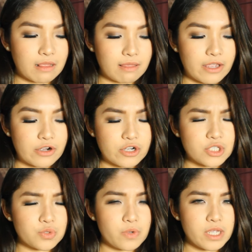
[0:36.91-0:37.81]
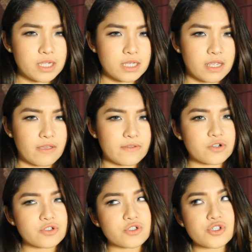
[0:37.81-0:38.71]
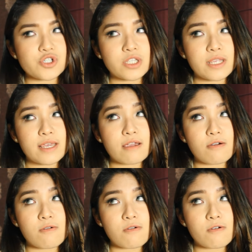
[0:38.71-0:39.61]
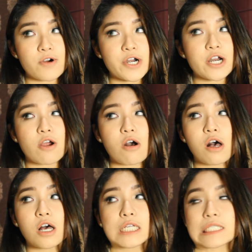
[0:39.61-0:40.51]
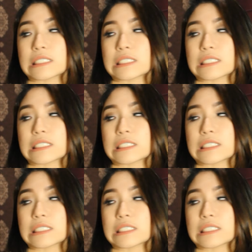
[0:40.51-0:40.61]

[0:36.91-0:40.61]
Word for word: later this week, either on Thursday or on